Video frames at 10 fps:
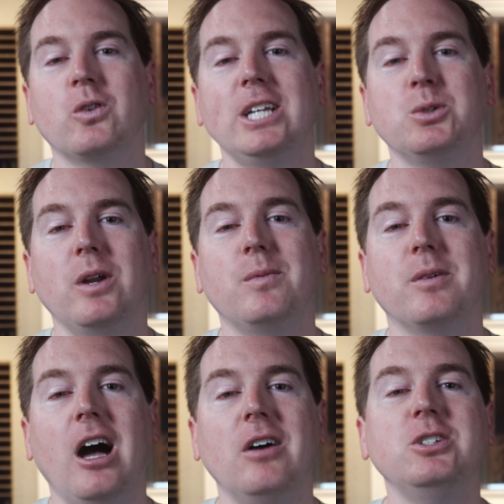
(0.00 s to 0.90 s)
graduating from
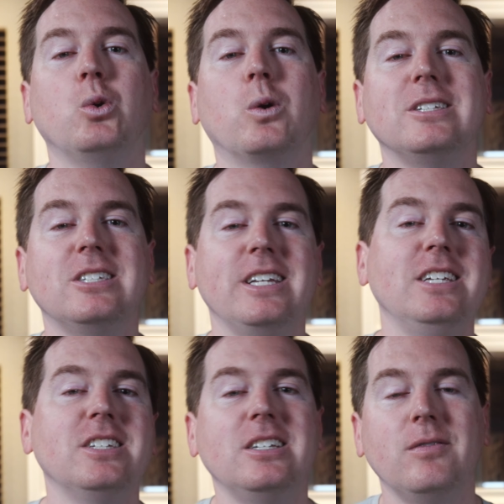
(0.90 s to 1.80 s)
college or a
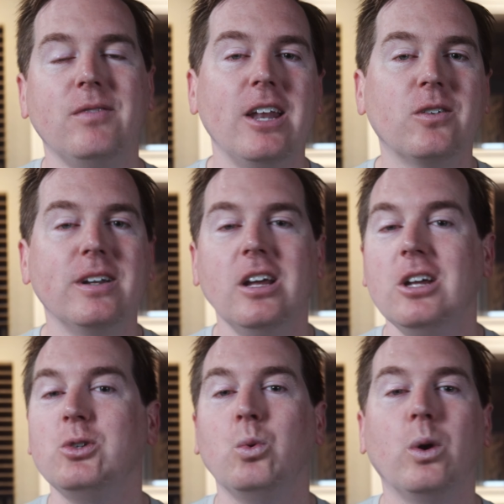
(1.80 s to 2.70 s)
seasoned veteran
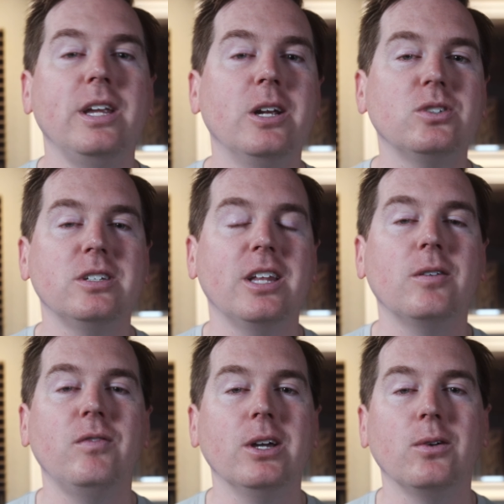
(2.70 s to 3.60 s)
20 years into
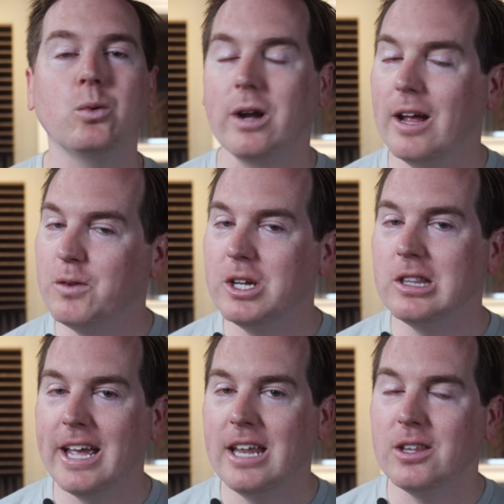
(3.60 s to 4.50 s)
their field, wherever you
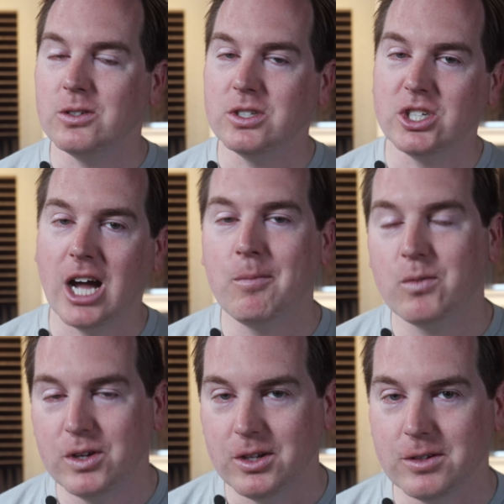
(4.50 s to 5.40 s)
land, there's a job
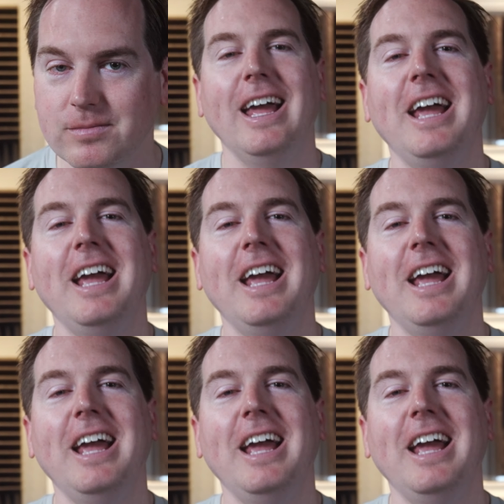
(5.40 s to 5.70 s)
for you.